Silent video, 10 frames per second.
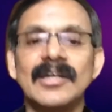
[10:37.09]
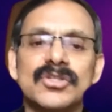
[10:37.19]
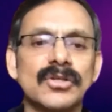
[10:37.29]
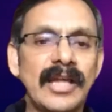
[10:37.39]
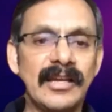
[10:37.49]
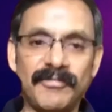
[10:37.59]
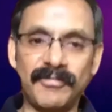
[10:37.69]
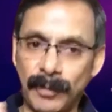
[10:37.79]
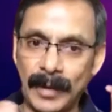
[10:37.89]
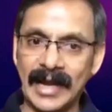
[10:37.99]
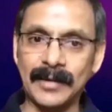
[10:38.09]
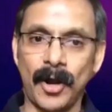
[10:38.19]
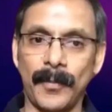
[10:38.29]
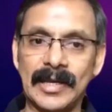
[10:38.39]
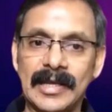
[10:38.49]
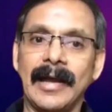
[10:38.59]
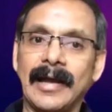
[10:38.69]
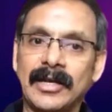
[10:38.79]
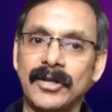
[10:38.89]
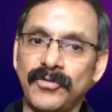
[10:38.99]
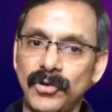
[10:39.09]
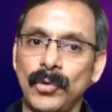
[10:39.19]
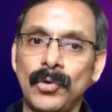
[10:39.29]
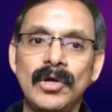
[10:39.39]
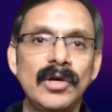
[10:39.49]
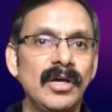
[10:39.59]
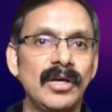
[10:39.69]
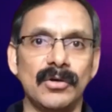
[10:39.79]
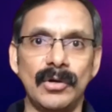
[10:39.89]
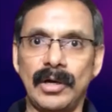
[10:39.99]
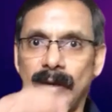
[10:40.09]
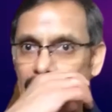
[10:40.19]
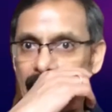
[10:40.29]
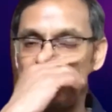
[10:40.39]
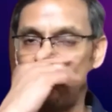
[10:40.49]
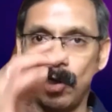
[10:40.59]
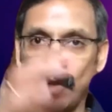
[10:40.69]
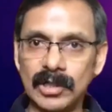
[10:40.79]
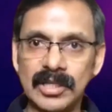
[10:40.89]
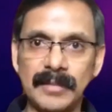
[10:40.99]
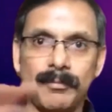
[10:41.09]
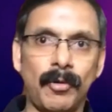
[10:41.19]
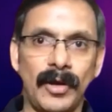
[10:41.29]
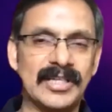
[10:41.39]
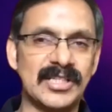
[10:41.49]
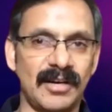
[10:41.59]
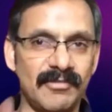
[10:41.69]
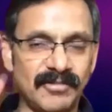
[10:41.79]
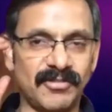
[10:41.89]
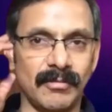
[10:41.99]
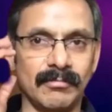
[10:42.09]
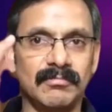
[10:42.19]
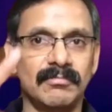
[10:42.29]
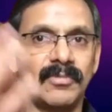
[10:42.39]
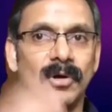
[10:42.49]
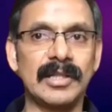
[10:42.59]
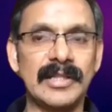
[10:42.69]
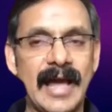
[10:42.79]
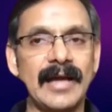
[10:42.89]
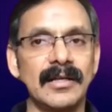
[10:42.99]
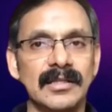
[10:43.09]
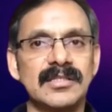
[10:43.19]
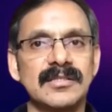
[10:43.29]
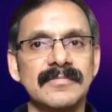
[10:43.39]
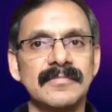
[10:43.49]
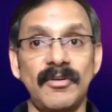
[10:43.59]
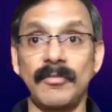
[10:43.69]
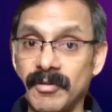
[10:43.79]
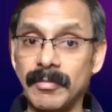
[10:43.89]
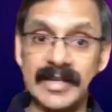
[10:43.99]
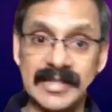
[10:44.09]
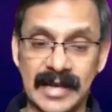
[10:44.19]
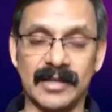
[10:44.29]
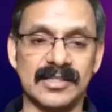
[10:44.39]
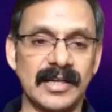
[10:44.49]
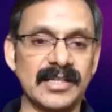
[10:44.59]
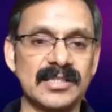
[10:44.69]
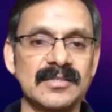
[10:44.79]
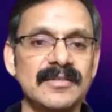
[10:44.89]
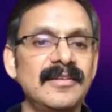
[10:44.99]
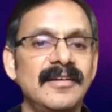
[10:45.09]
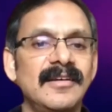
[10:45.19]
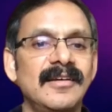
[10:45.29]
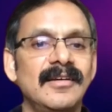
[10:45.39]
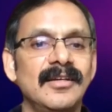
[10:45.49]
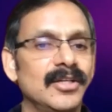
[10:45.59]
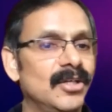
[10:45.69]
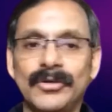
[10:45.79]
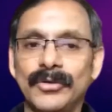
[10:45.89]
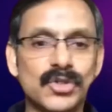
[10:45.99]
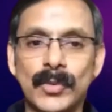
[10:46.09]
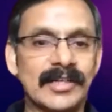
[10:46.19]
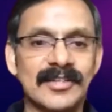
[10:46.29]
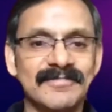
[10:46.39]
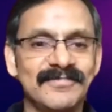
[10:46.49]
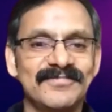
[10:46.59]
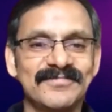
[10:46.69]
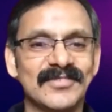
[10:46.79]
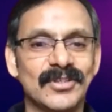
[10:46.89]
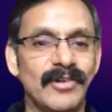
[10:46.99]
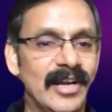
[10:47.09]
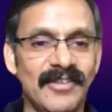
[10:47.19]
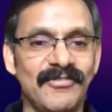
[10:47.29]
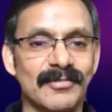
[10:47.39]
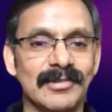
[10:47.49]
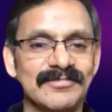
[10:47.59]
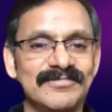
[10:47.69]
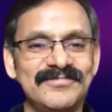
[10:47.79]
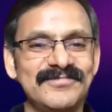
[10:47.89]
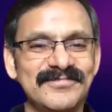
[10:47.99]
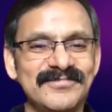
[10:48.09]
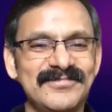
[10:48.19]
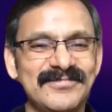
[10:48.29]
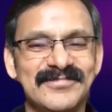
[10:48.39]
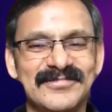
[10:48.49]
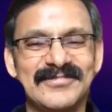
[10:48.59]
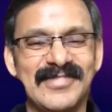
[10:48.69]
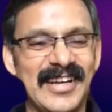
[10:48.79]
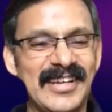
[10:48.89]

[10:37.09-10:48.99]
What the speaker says: So then if you plan properly, and if you have all the points covered from all the angles, from everybody's angles, that is, you don't sweat. You're very comfortable, right?